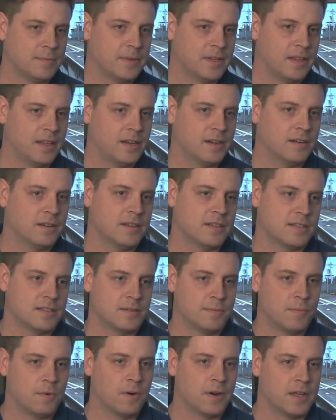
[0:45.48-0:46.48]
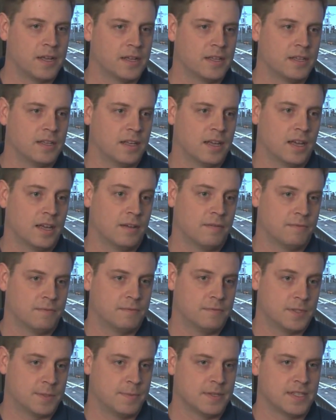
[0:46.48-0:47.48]
simulator is supporting uh,
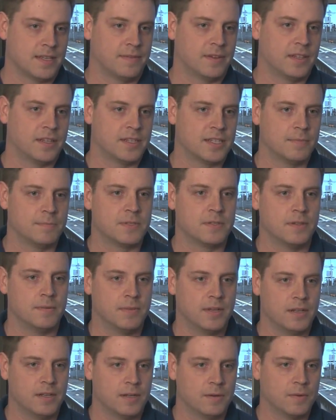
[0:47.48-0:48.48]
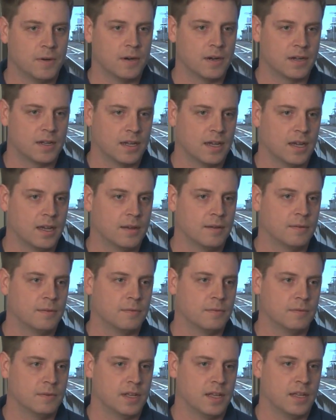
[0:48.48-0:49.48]
specifically ship suitability work uh,
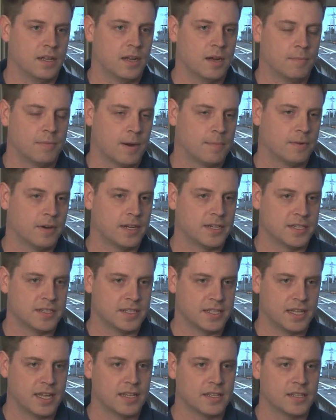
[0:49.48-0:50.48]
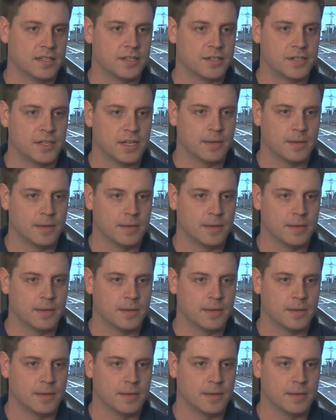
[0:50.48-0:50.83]
in our preparations to get to the